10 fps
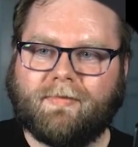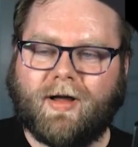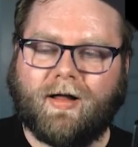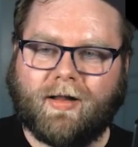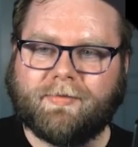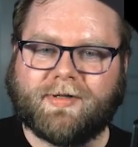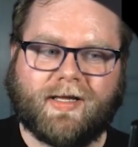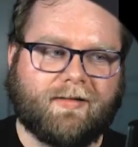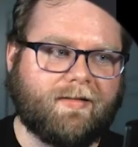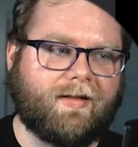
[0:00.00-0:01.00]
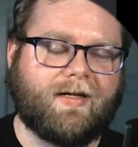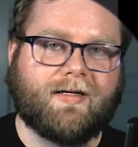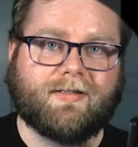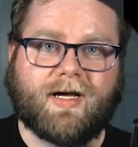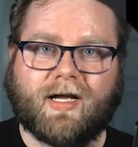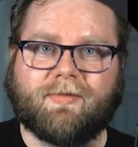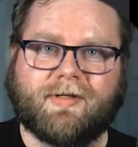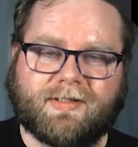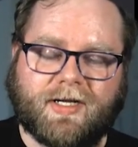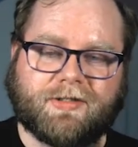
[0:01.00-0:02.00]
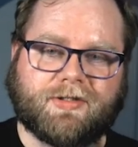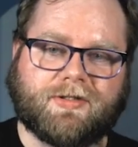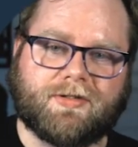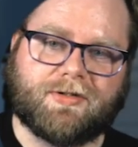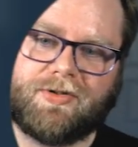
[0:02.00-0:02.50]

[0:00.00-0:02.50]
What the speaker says: I'll update the documentation